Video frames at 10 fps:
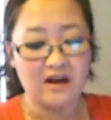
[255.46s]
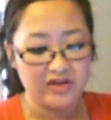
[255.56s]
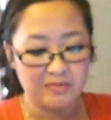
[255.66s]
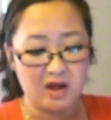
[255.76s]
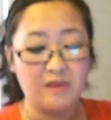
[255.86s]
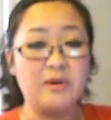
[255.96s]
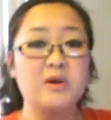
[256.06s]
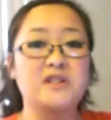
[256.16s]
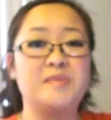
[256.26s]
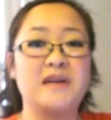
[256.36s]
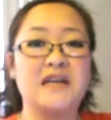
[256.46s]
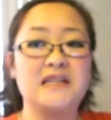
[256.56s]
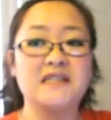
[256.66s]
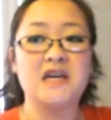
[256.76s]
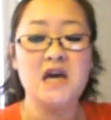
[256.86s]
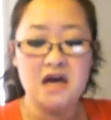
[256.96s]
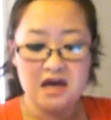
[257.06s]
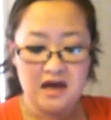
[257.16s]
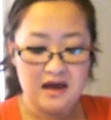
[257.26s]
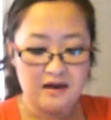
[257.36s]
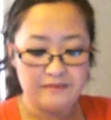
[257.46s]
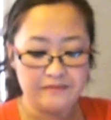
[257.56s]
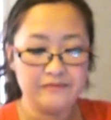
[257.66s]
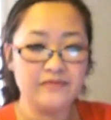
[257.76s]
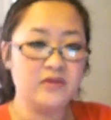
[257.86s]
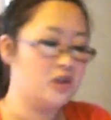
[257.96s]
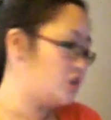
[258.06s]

out the blog post because the